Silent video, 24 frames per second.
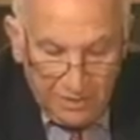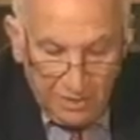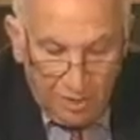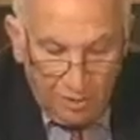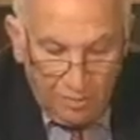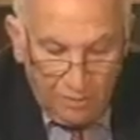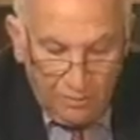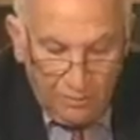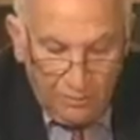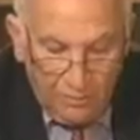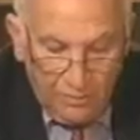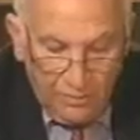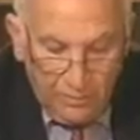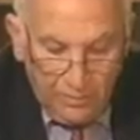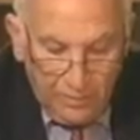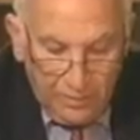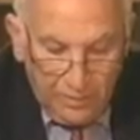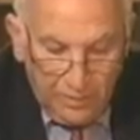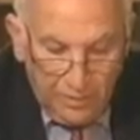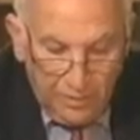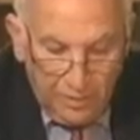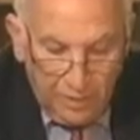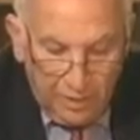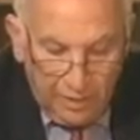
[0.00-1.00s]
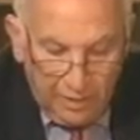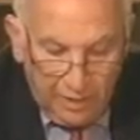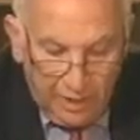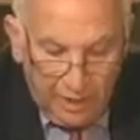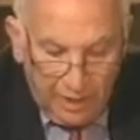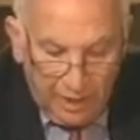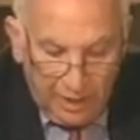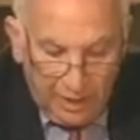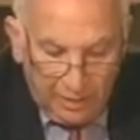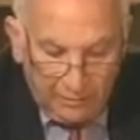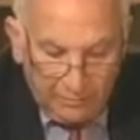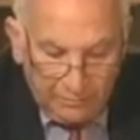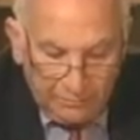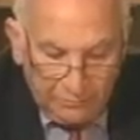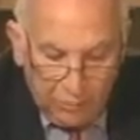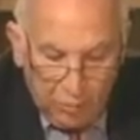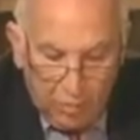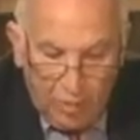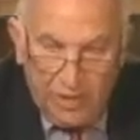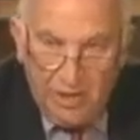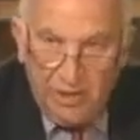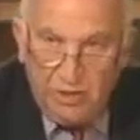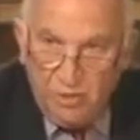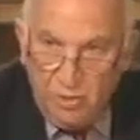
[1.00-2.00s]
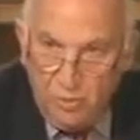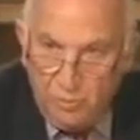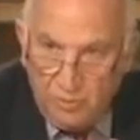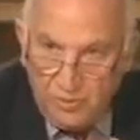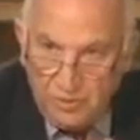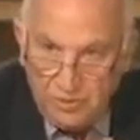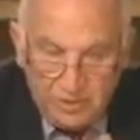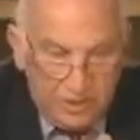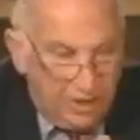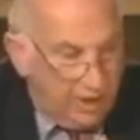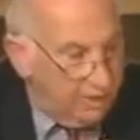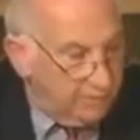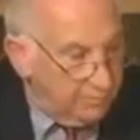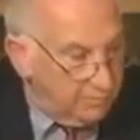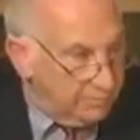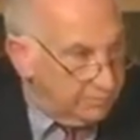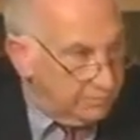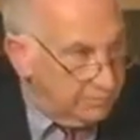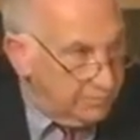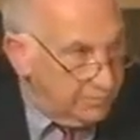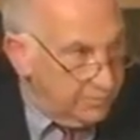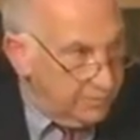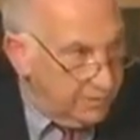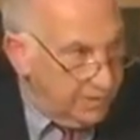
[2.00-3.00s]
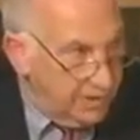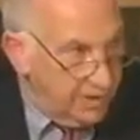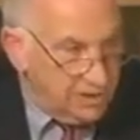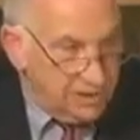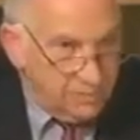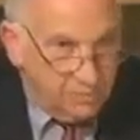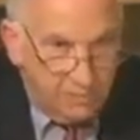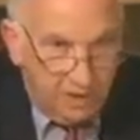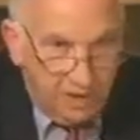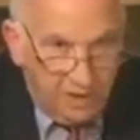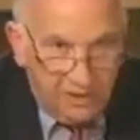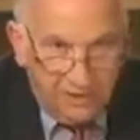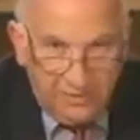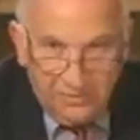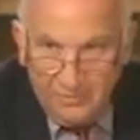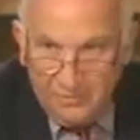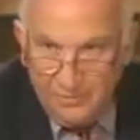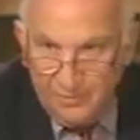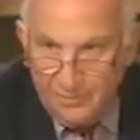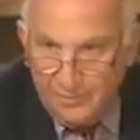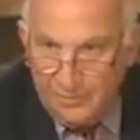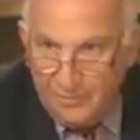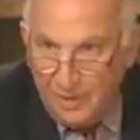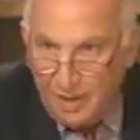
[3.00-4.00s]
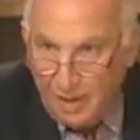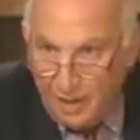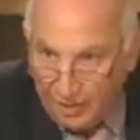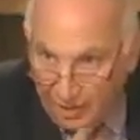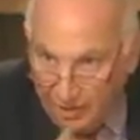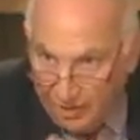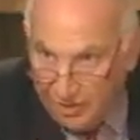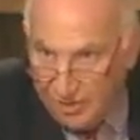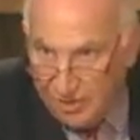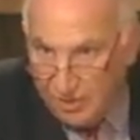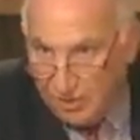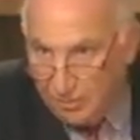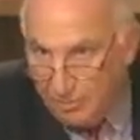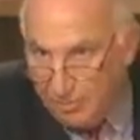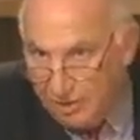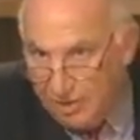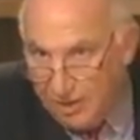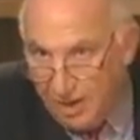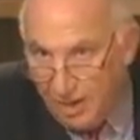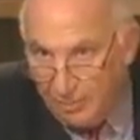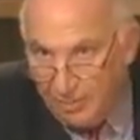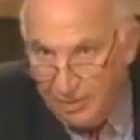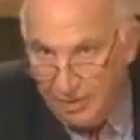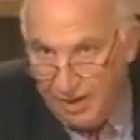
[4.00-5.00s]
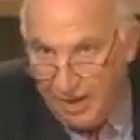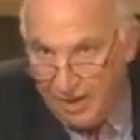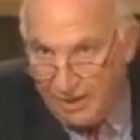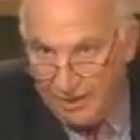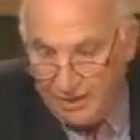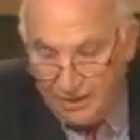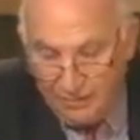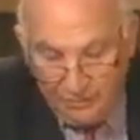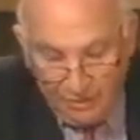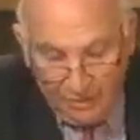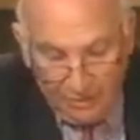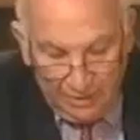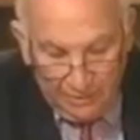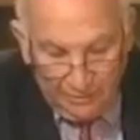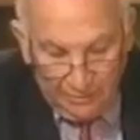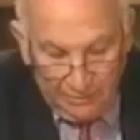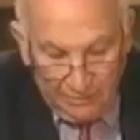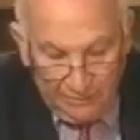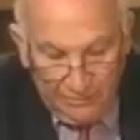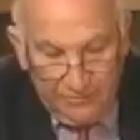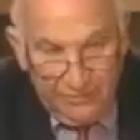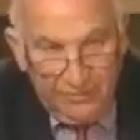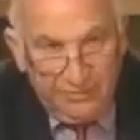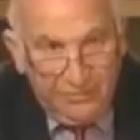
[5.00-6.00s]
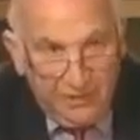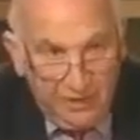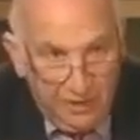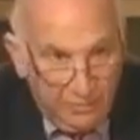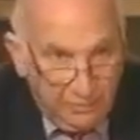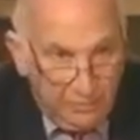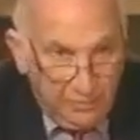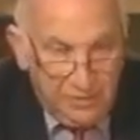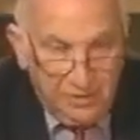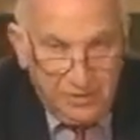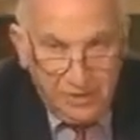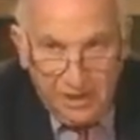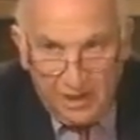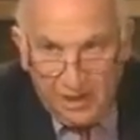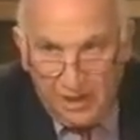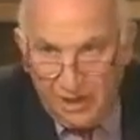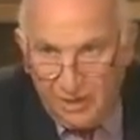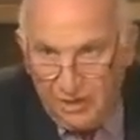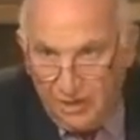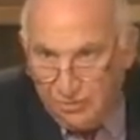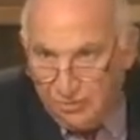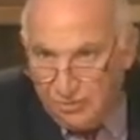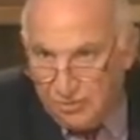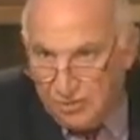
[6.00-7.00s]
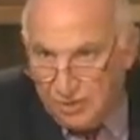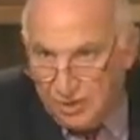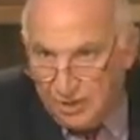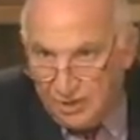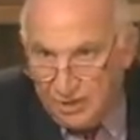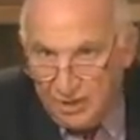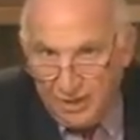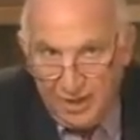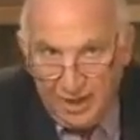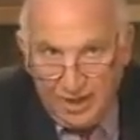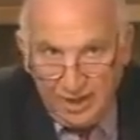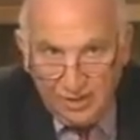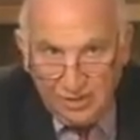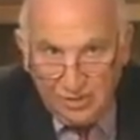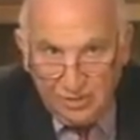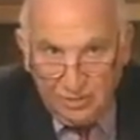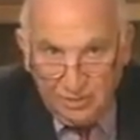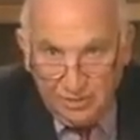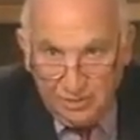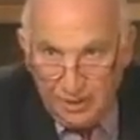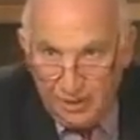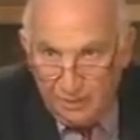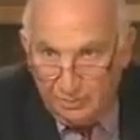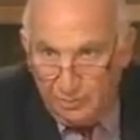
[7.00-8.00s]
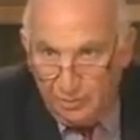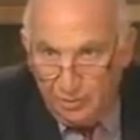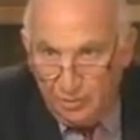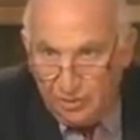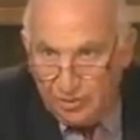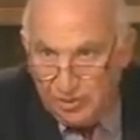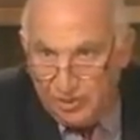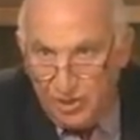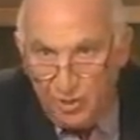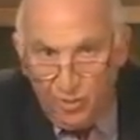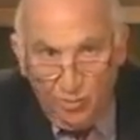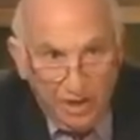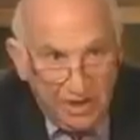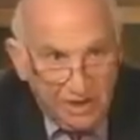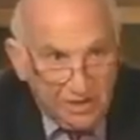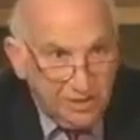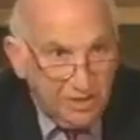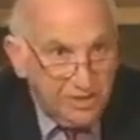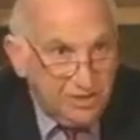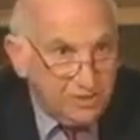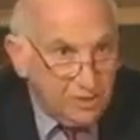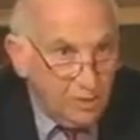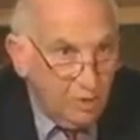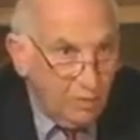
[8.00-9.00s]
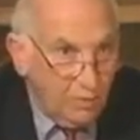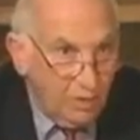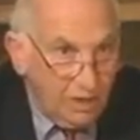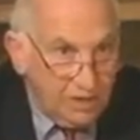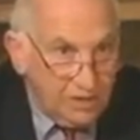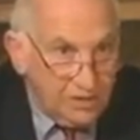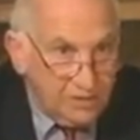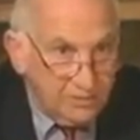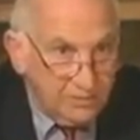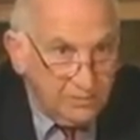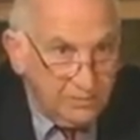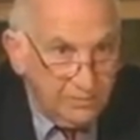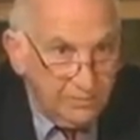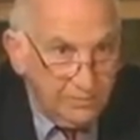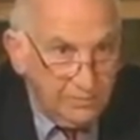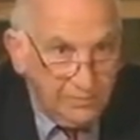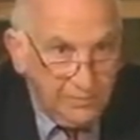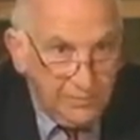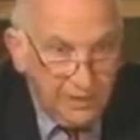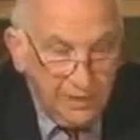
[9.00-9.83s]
So 22% is spent on legitimate government activity, 15% on interest on the national debt because they wasted so much.